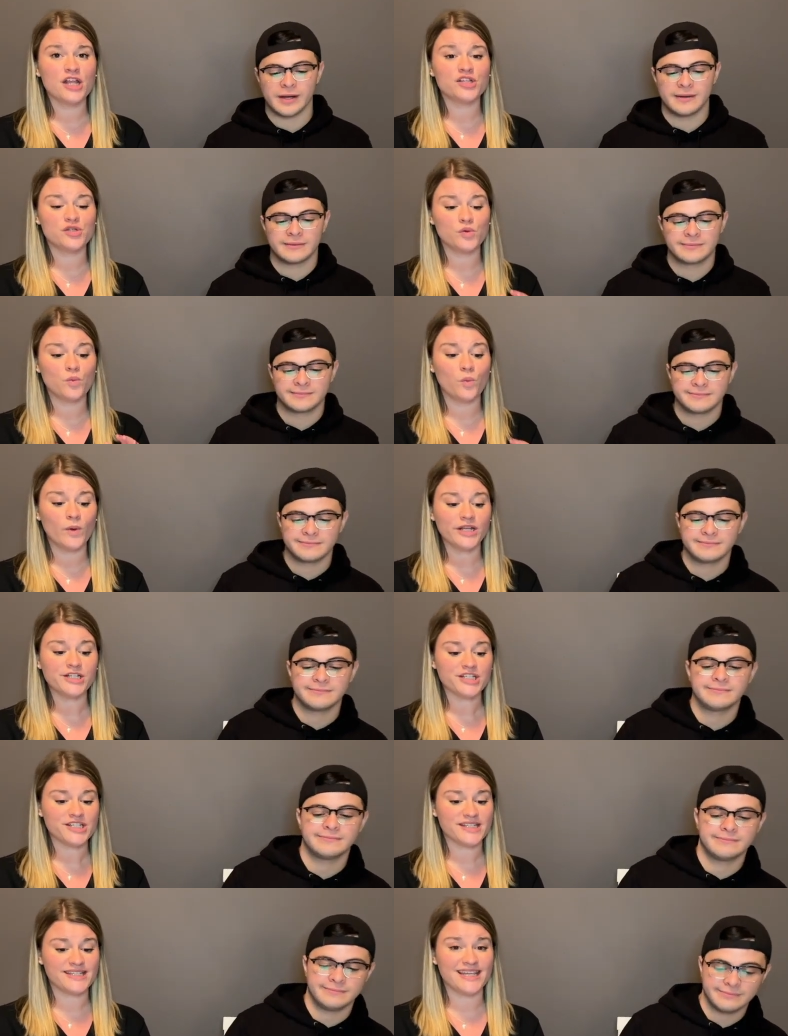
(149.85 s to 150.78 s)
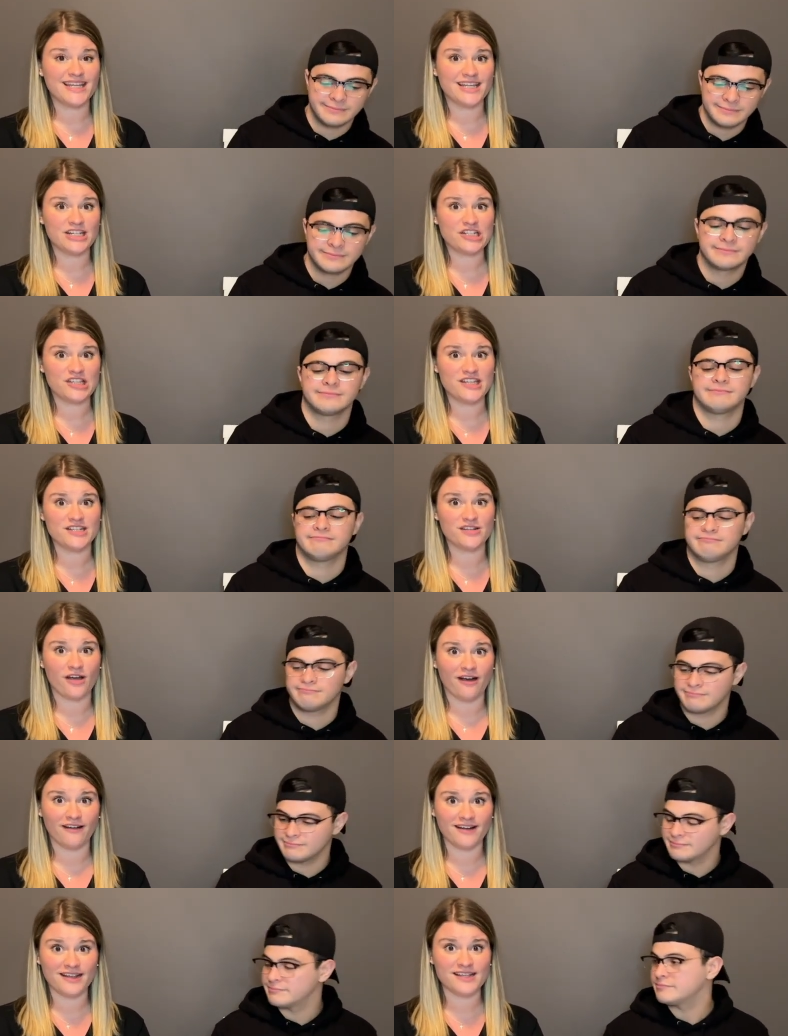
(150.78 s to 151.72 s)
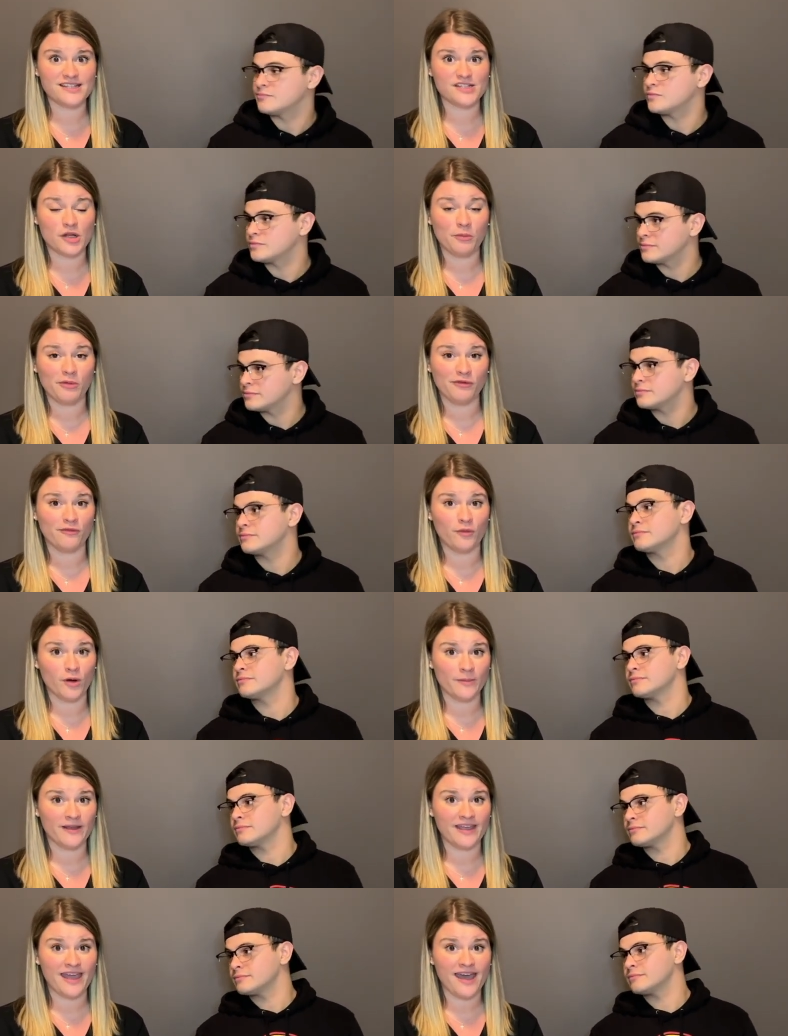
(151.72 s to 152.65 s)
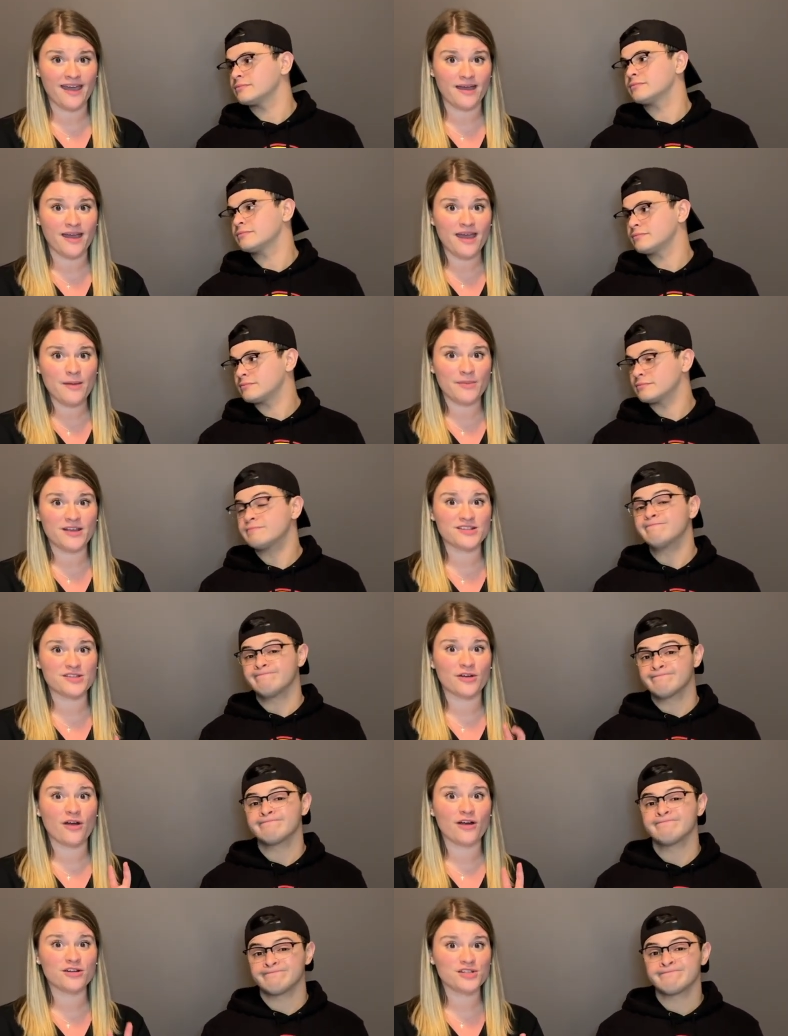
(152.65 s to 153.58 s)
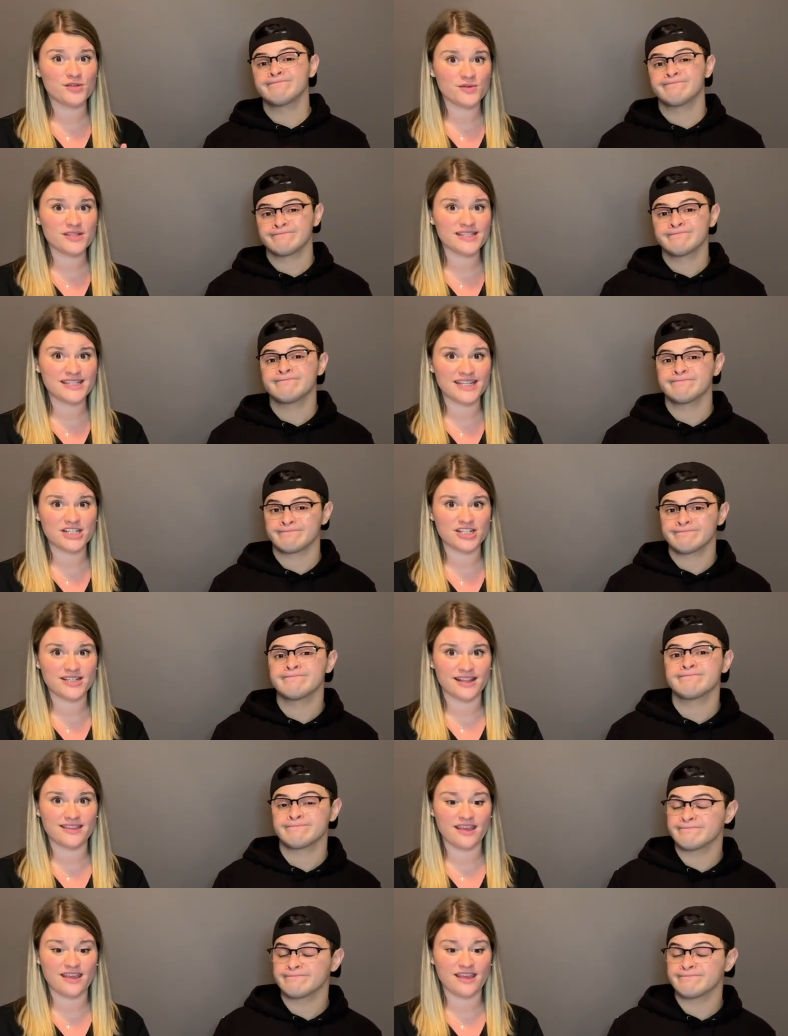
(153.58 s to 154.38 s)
Speaker 1: to which stage these artists are performing at, because there are two stages at the